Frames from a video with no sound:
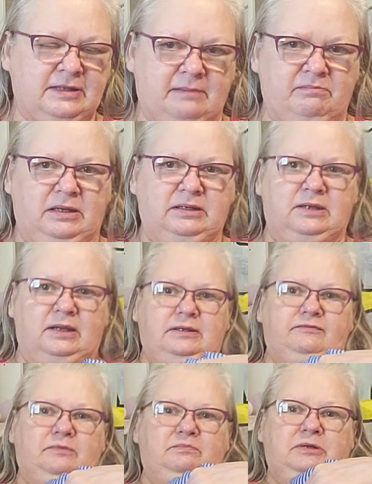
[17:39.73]
That may not
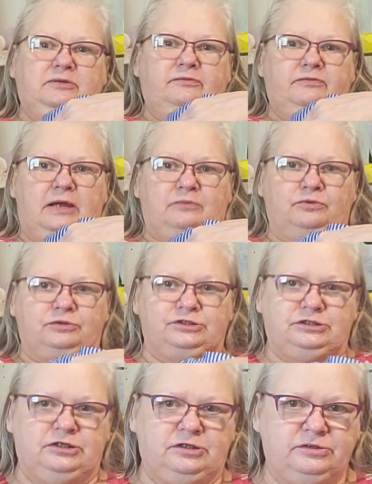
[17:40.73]
even be the right word
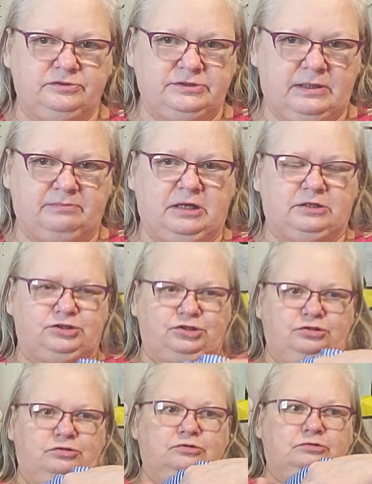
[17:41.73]
to use. I'm not
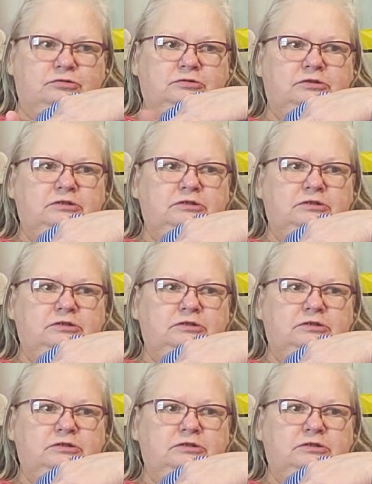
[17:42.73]
sure.